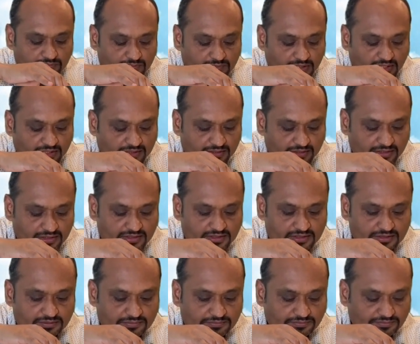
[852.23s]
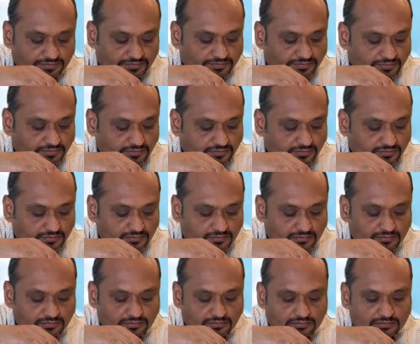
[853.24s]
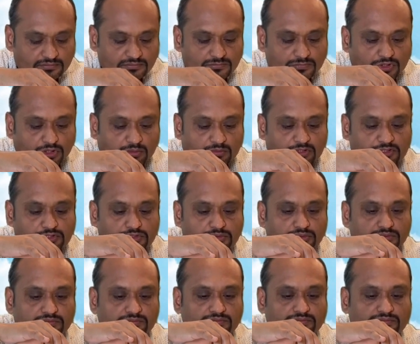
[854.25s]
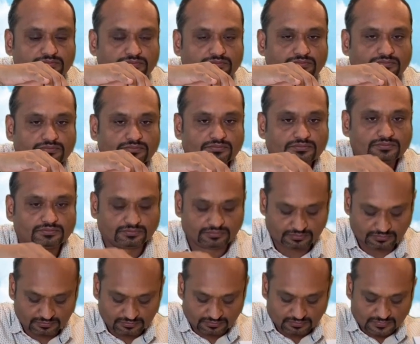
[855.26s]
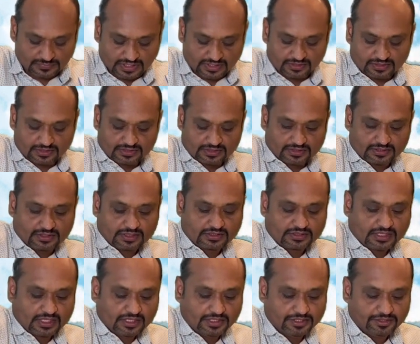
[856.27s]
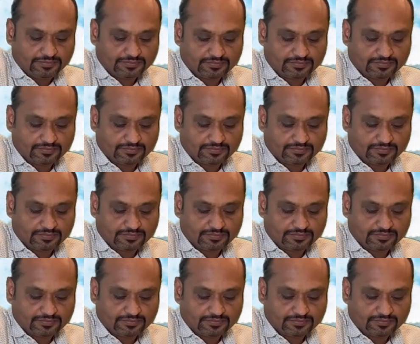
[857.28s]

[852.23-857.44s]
And this, probably 2. And this is Dasani.